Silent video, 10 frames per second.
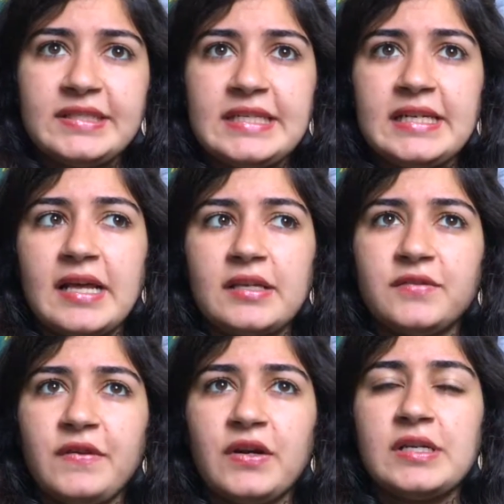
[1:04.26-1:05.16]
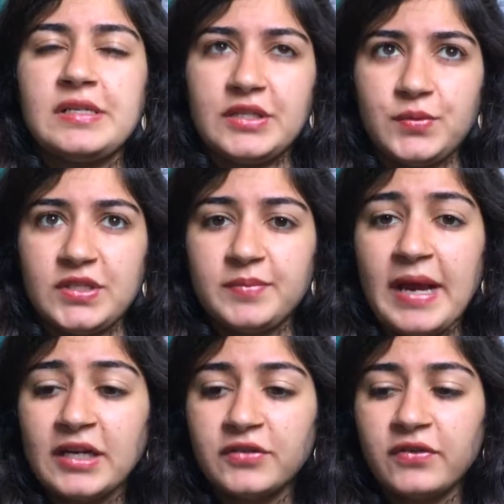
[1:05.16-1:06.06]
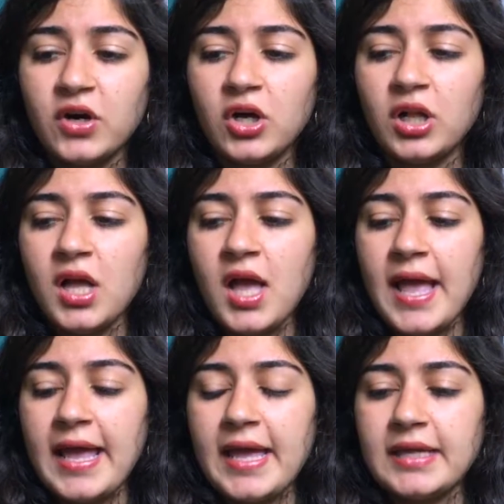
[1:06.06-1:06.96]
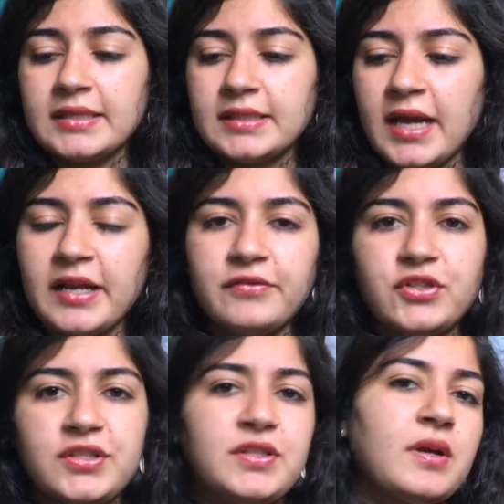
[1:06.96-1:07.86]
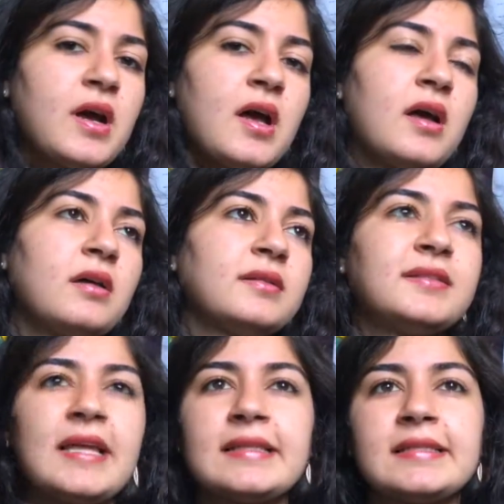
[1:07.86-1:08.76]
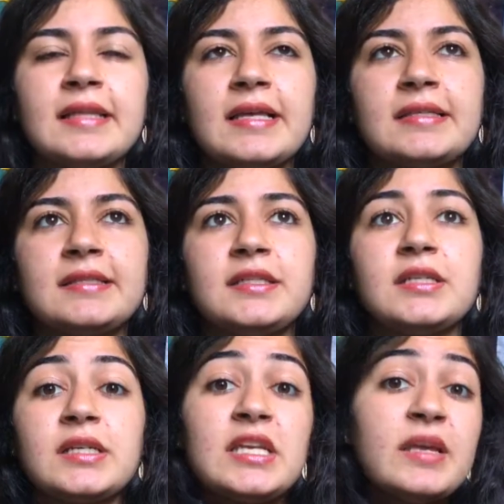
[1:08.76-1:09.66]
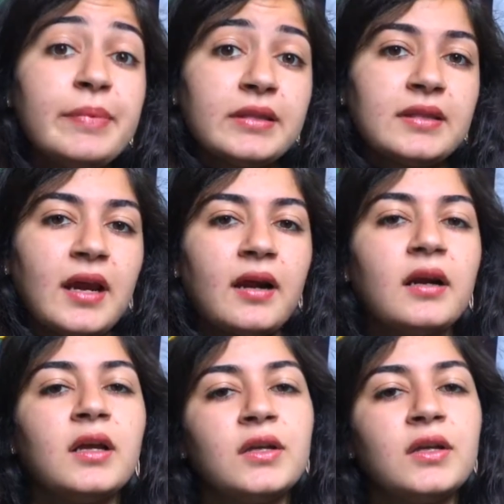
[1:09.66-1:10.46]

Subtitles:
seen as very disrespectful and kind of just senseless to keep it there.